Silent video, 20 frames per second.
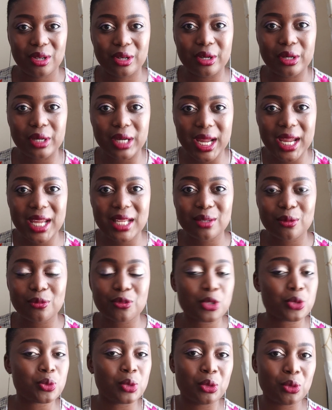Right? Of
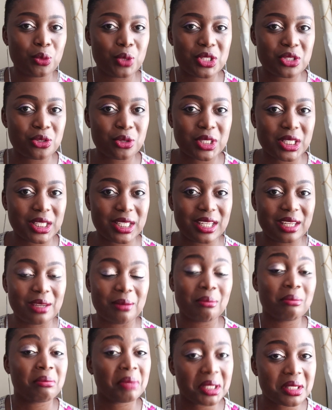course, we know it's not a
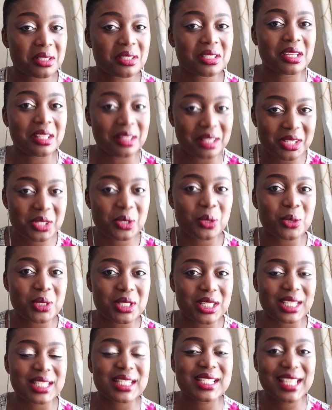game, but in this
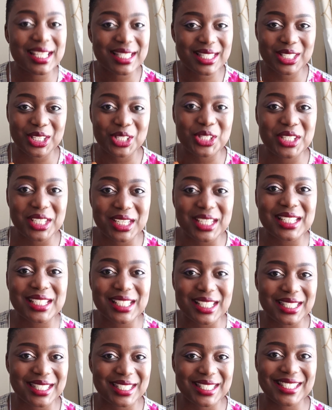context, let's just take it
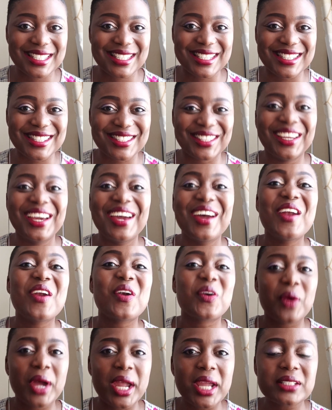as it is,
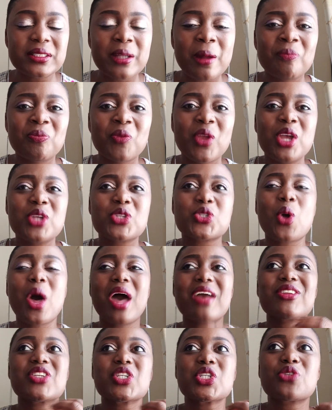right? So
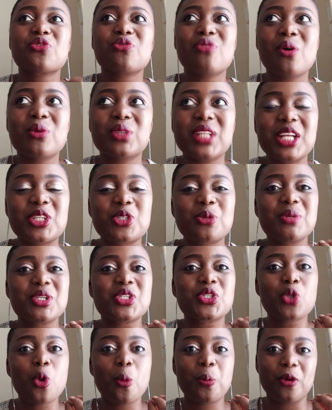I just found that to be
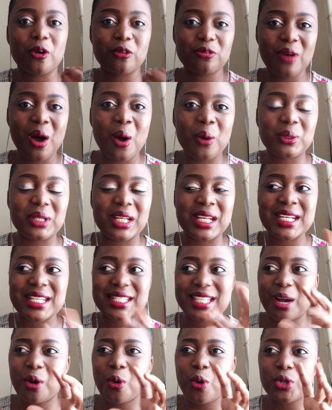so profound. And as
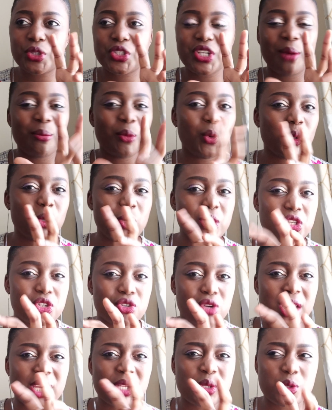a coach, I'm always
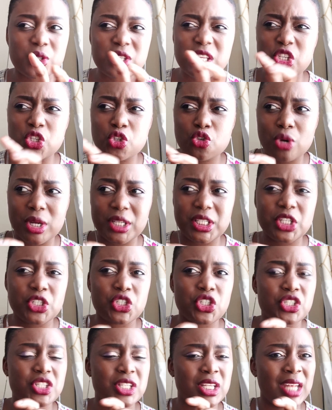trying to see
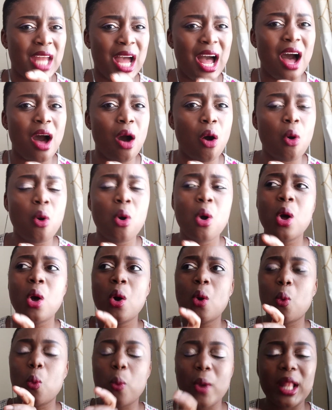strategies in how
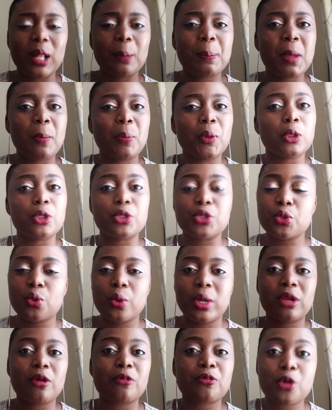well people do.
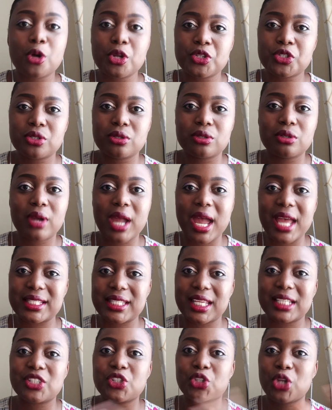And of course, you guys
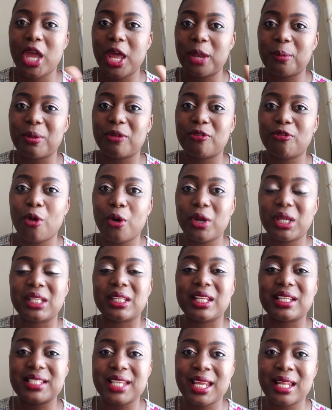had shared before in
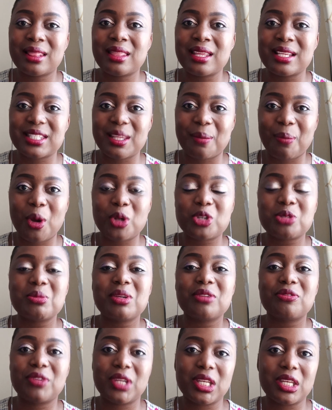the 10 Things About
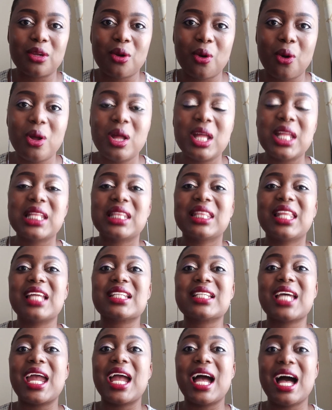Me video that
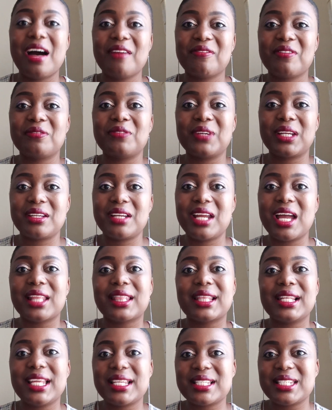I have a very
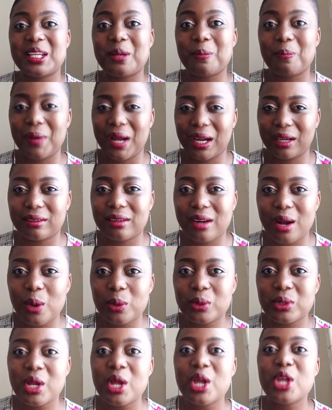athletic
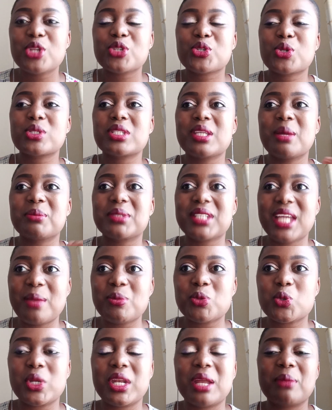background. So
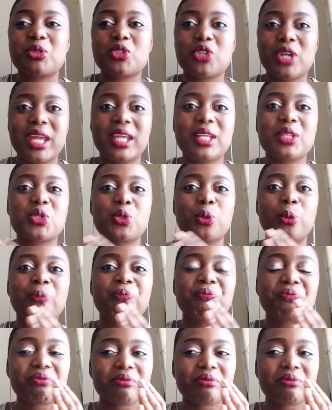sometimes when I'm trying to